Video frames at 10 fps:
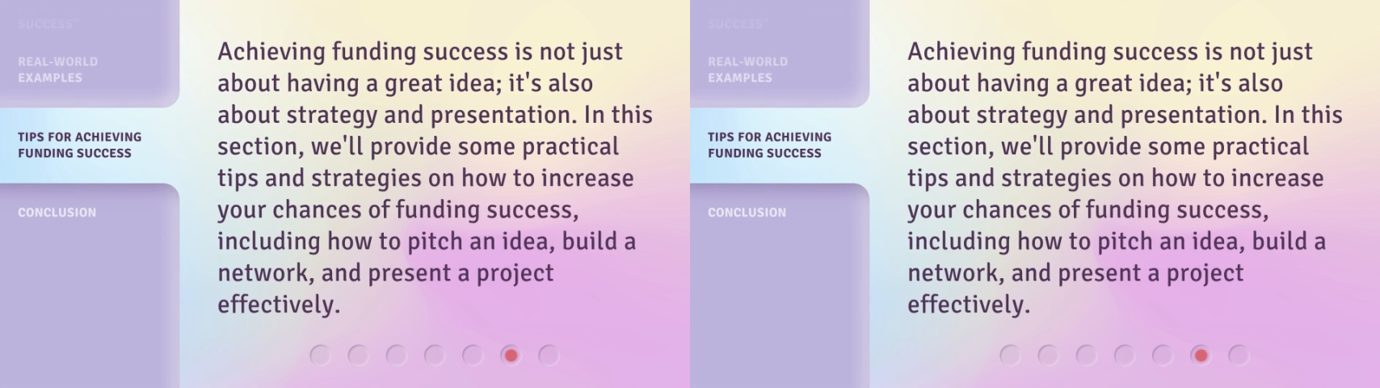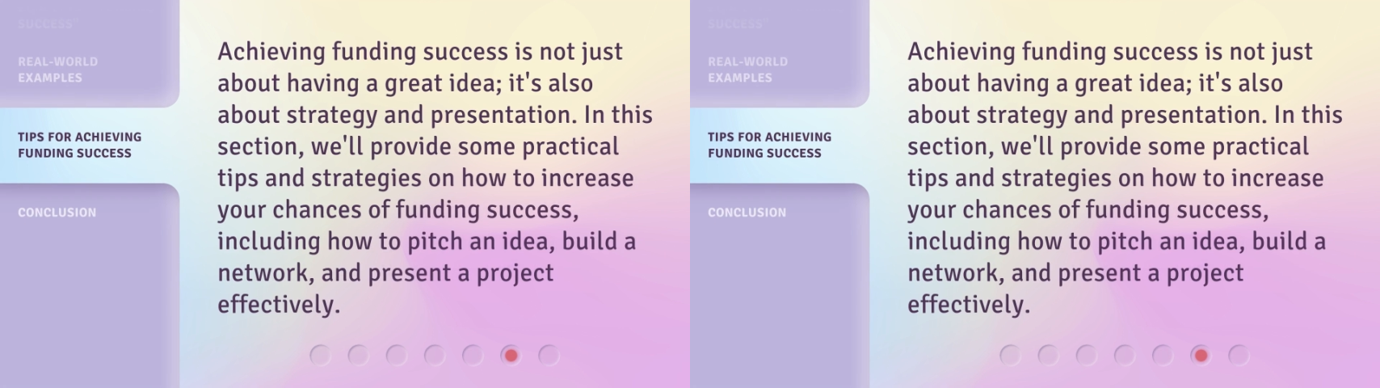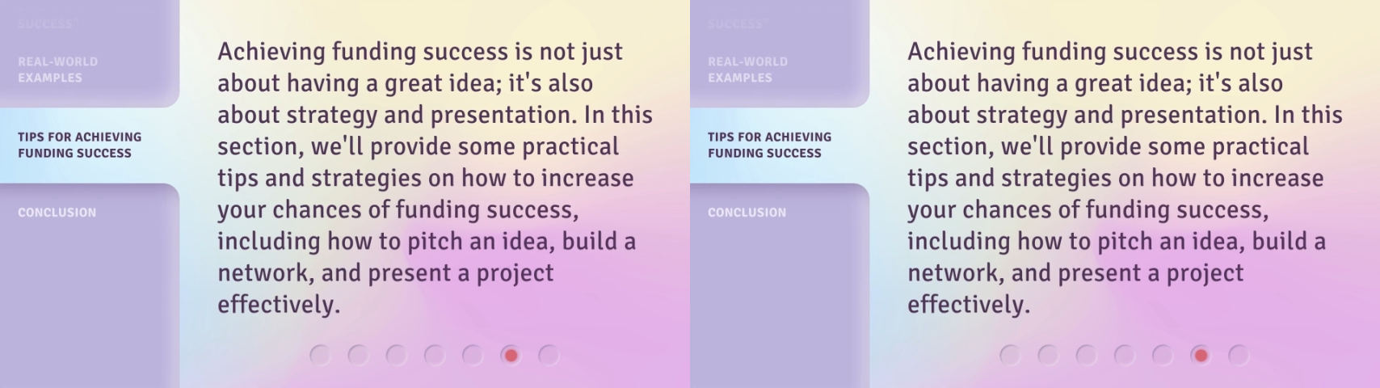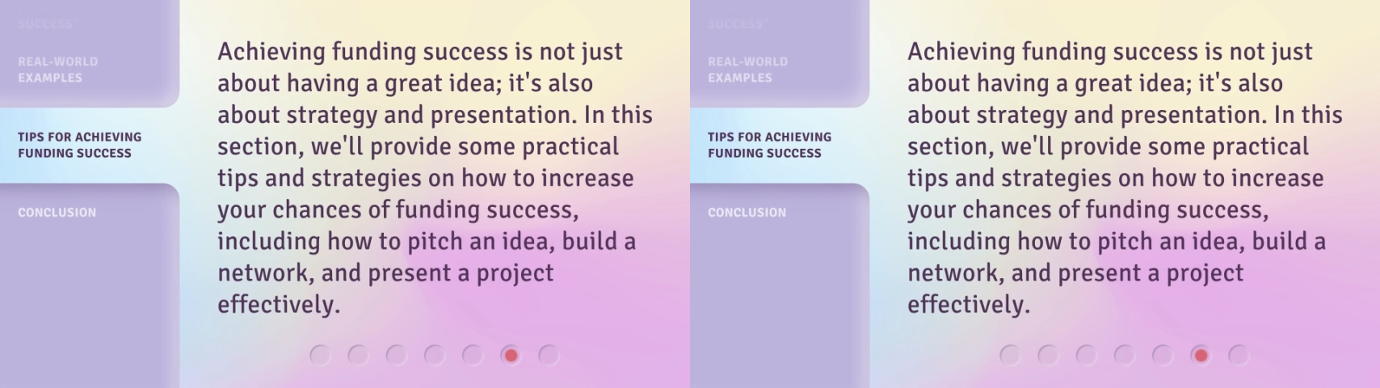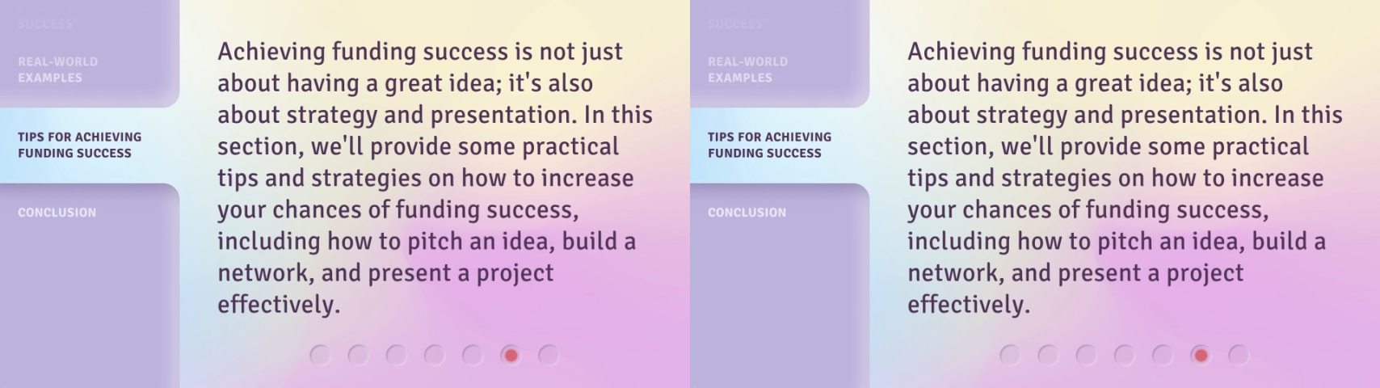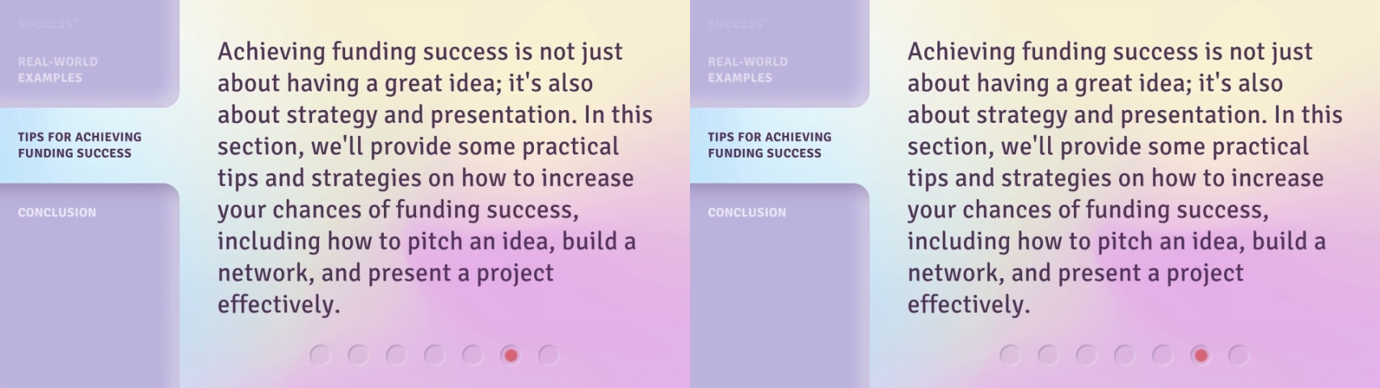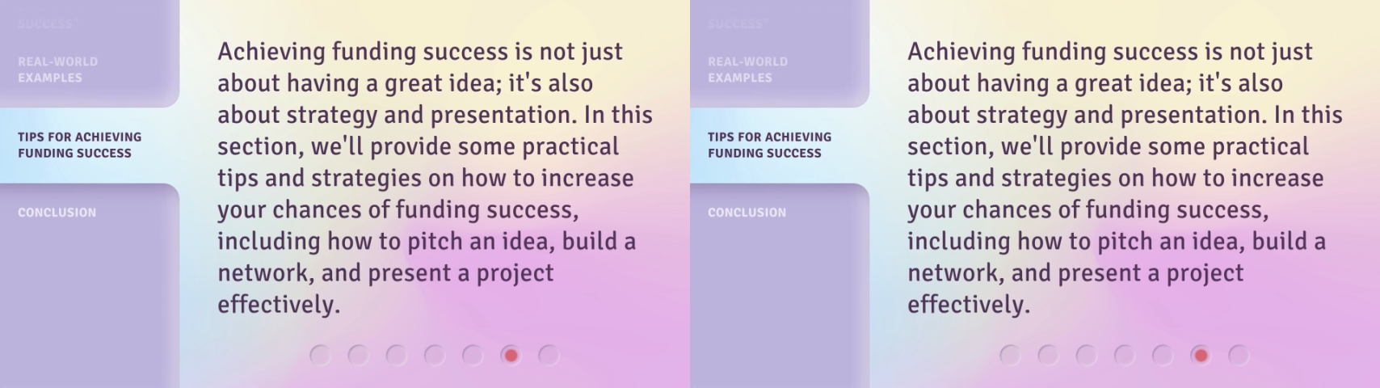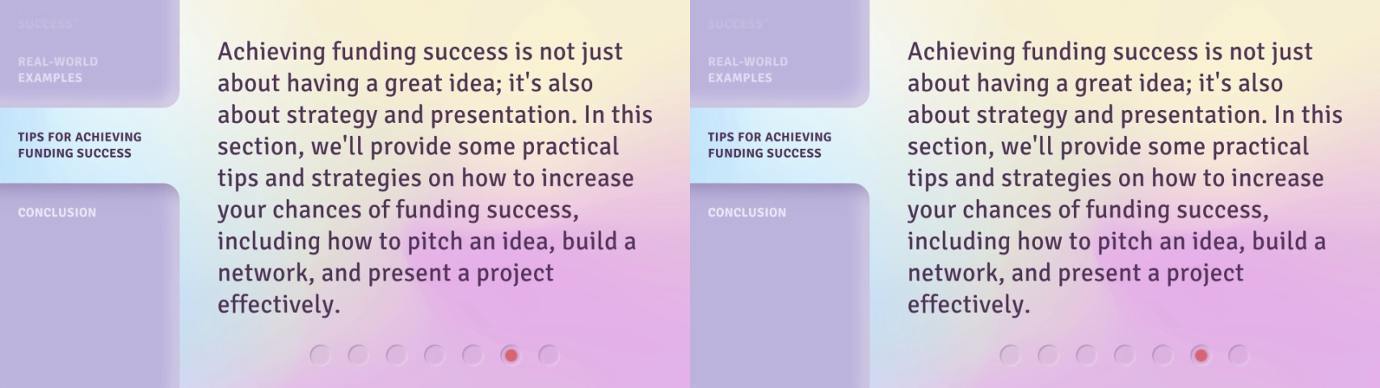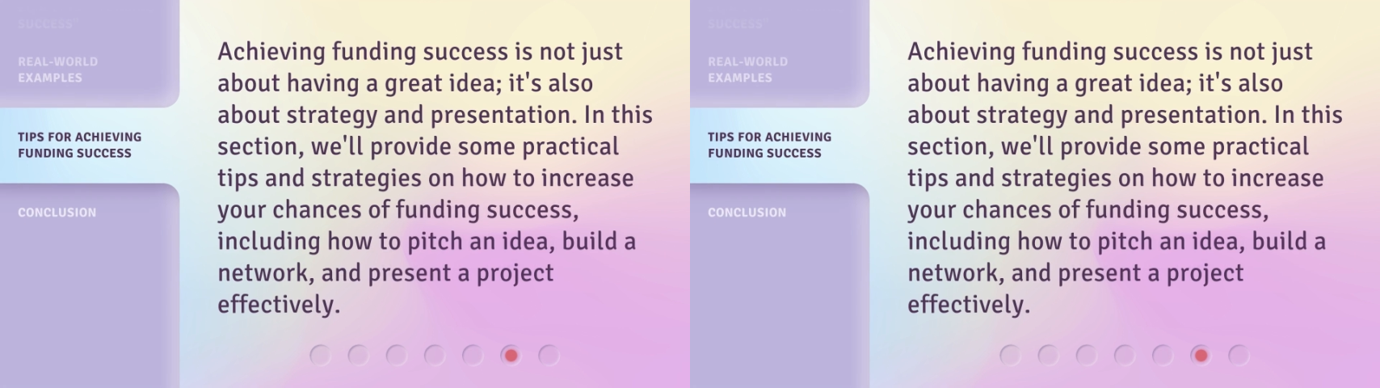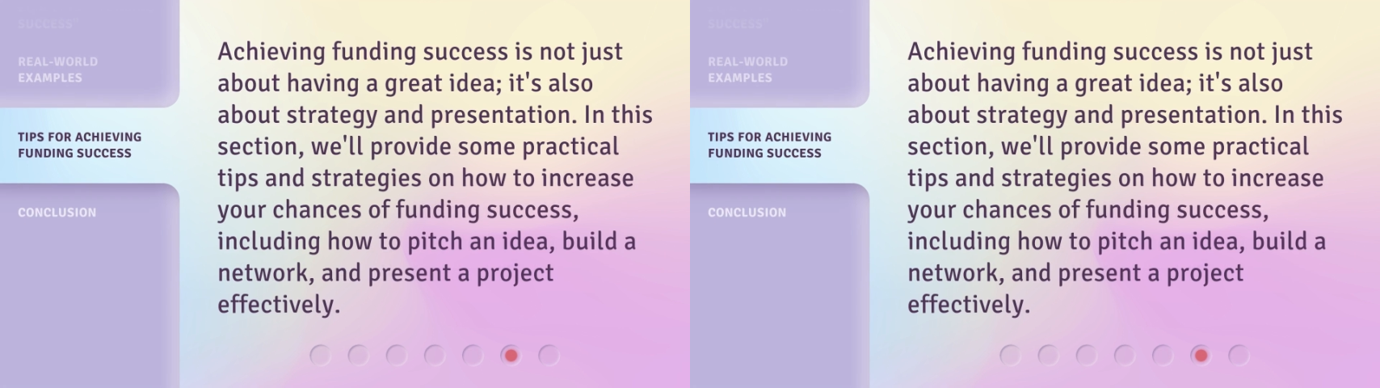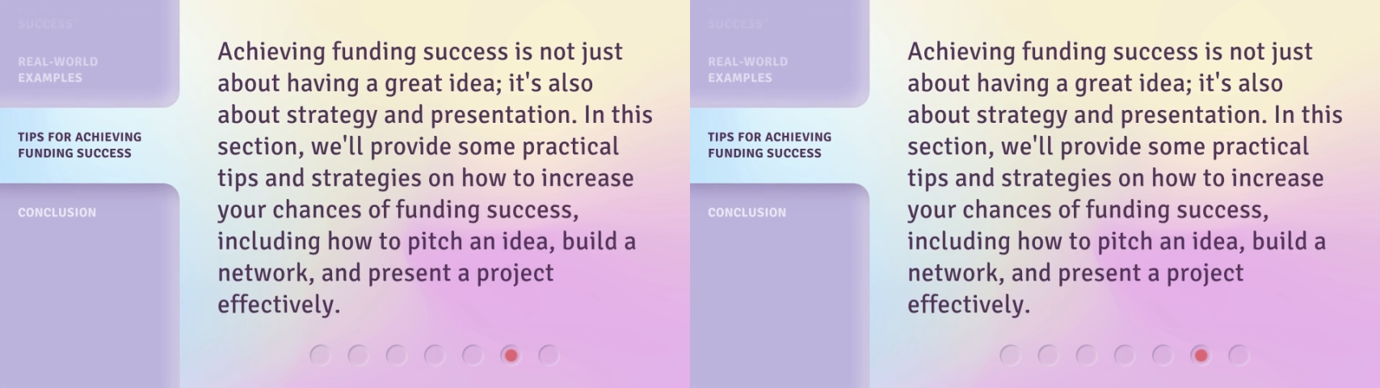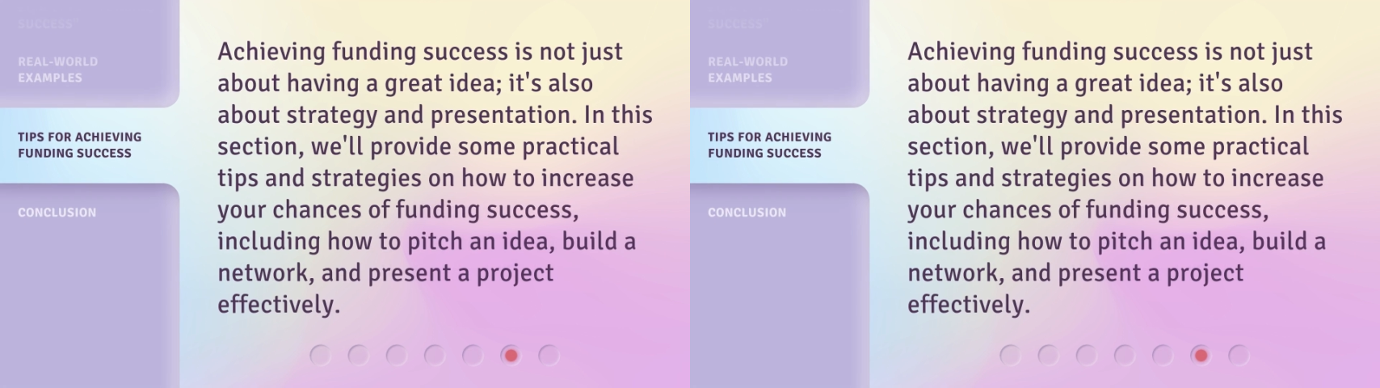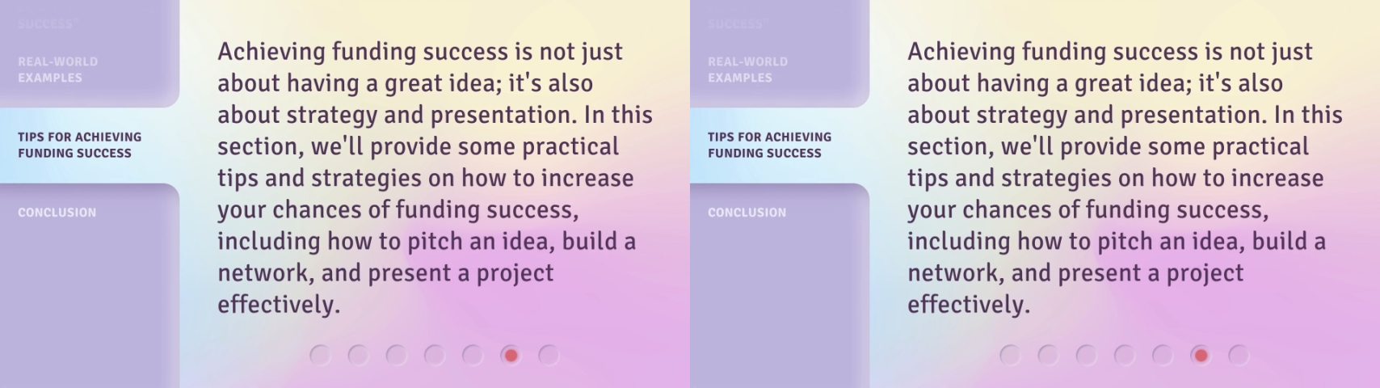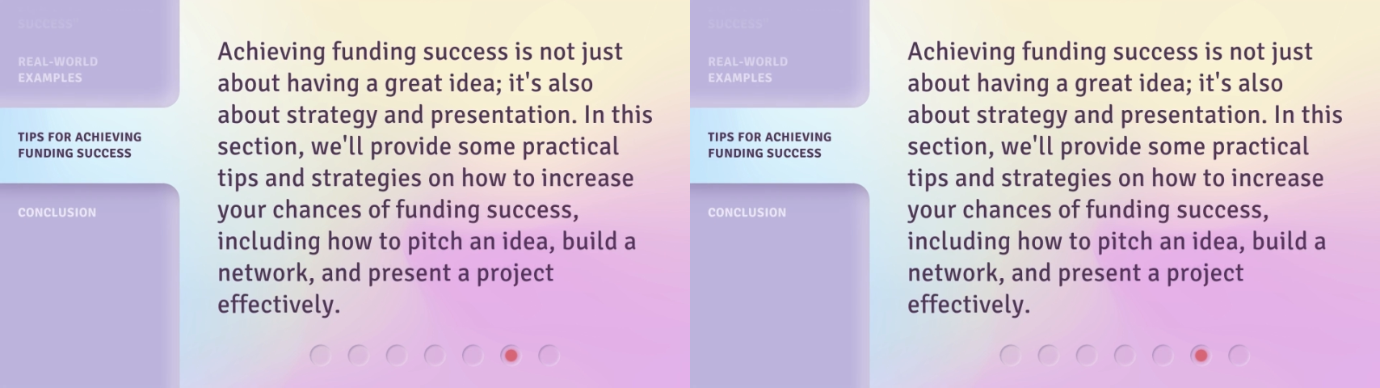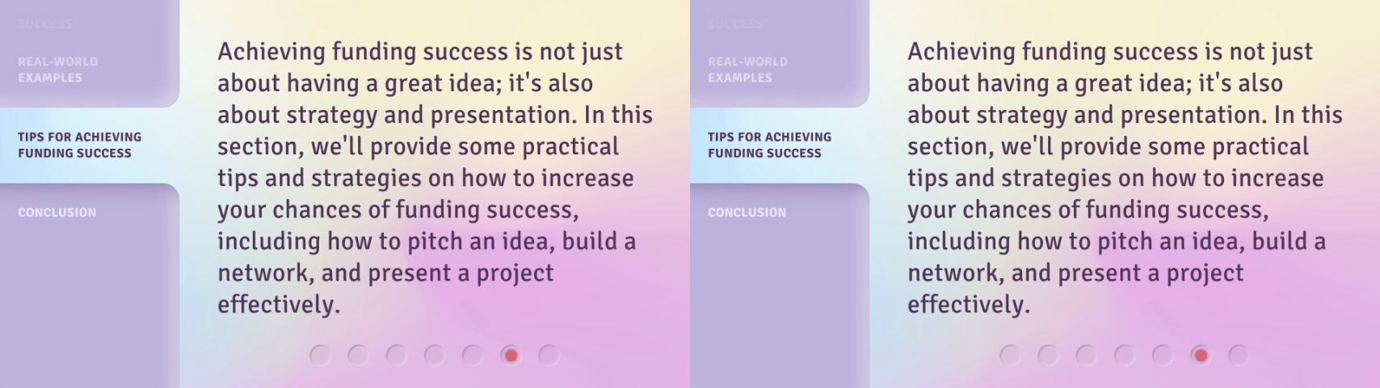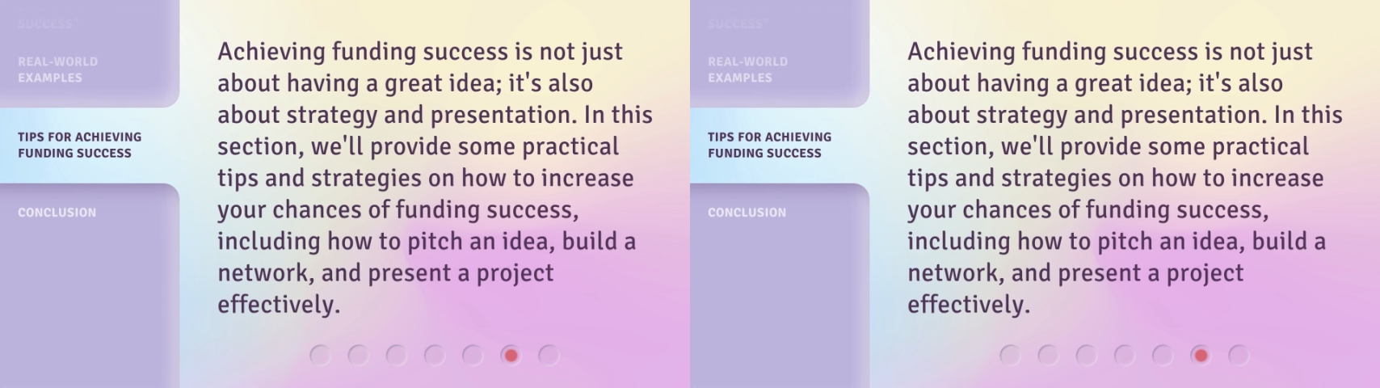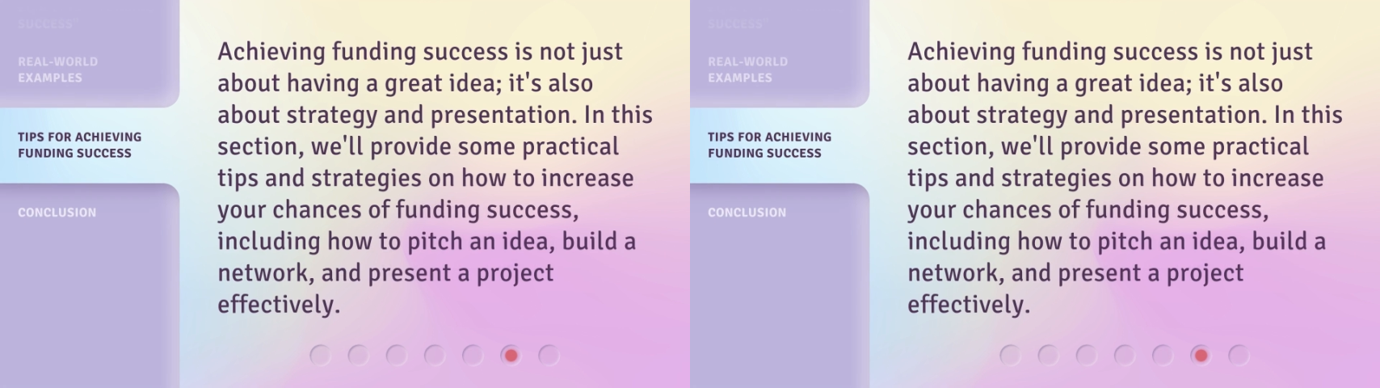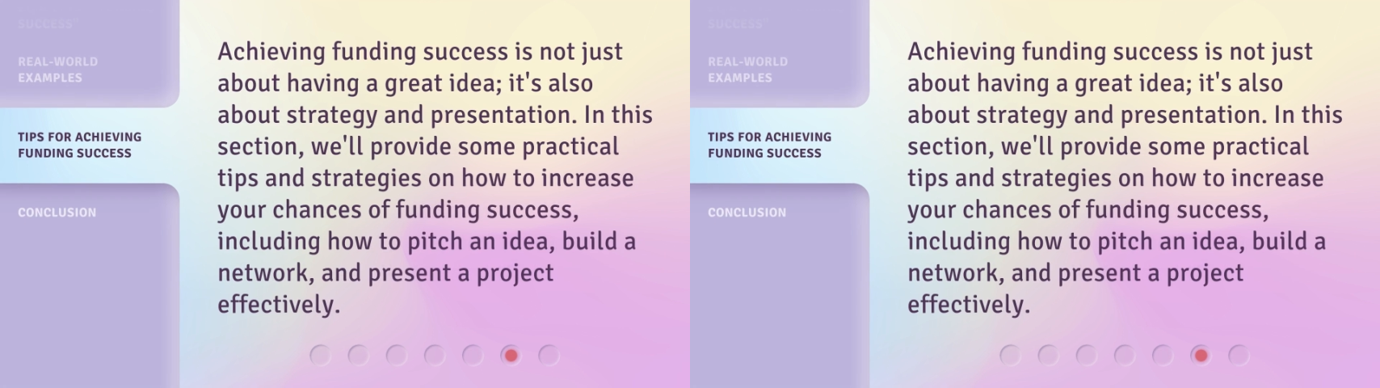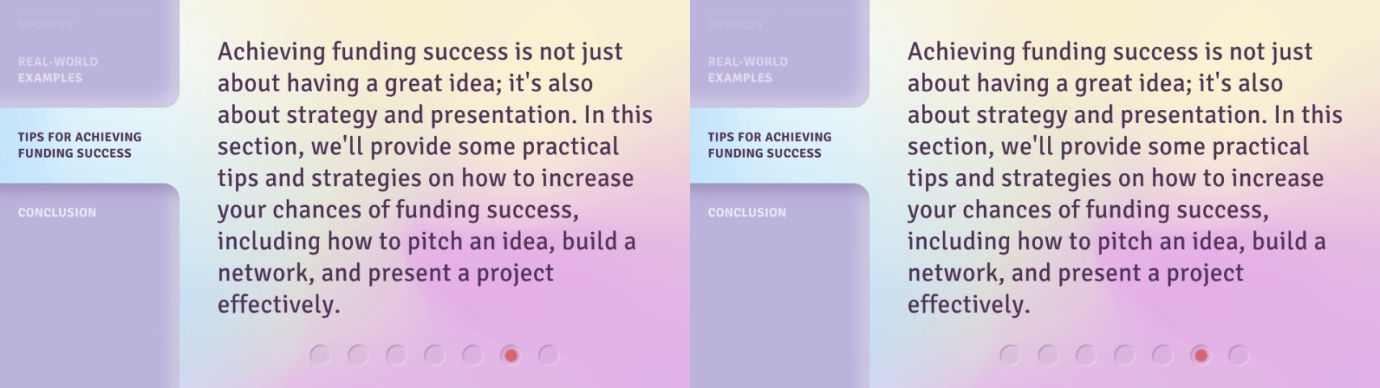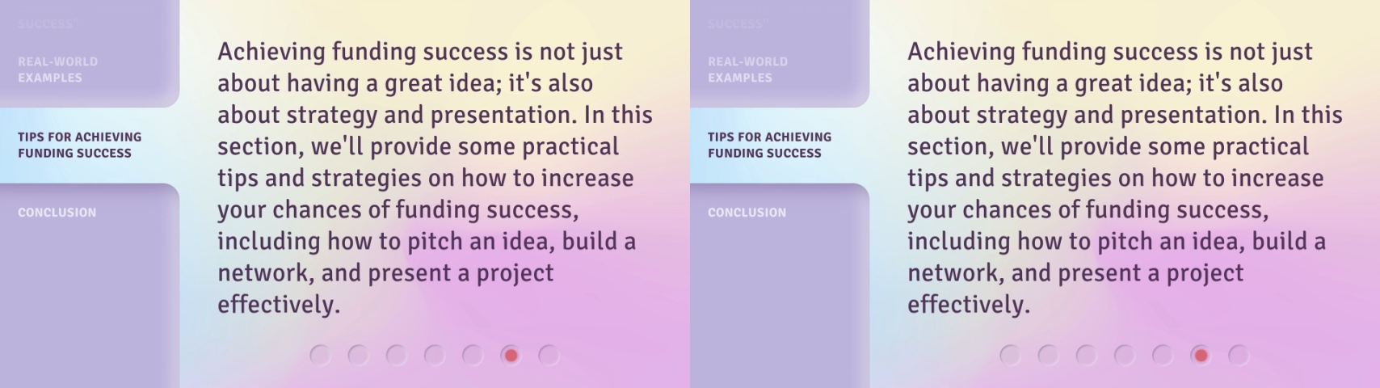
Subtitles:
[unreadable: no face in view]